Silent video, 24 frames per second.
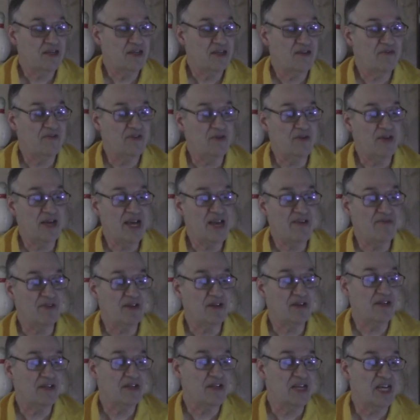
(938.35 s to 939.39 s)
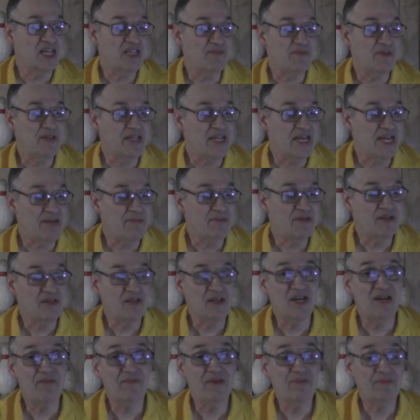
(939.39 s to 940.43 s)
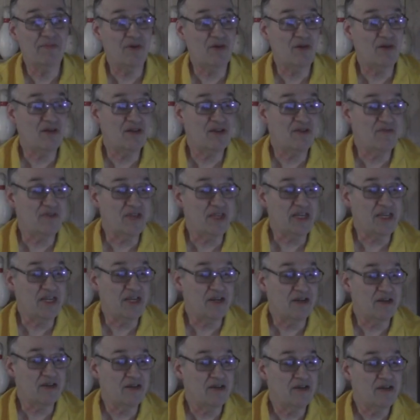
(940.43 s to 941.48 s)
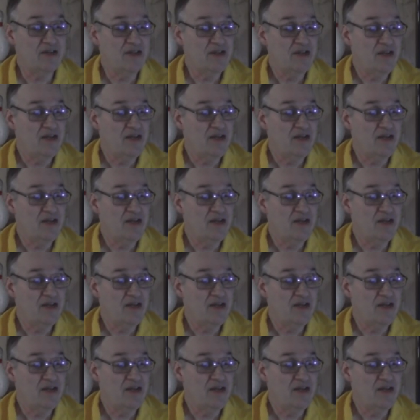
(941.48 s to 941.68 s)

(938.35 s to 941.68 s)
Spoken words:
of New Haven has been named Tournament Bowler of the Year